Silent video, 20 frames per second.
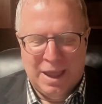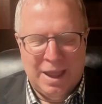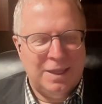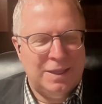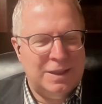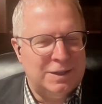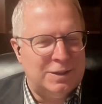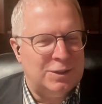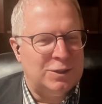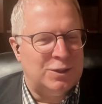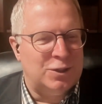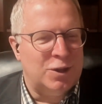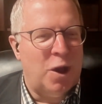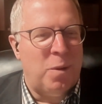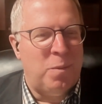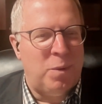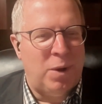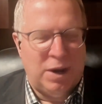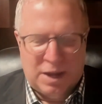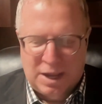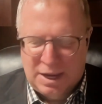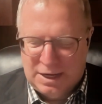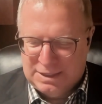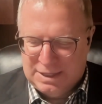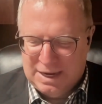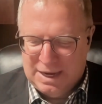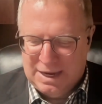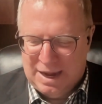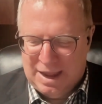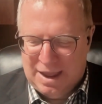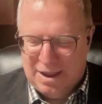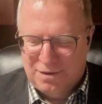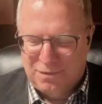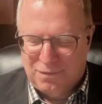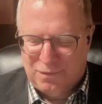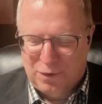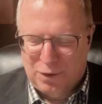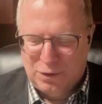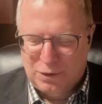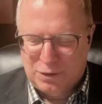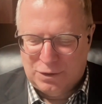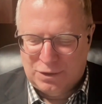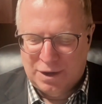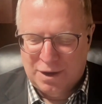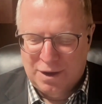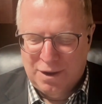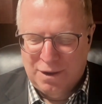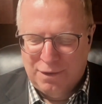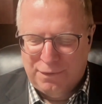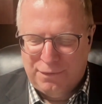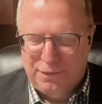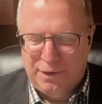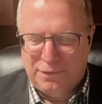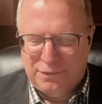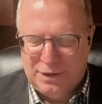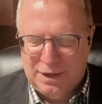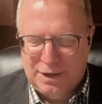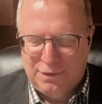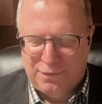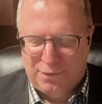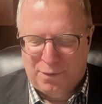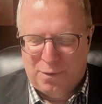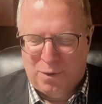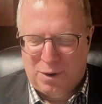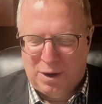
This is Psalm 119 and verse 54.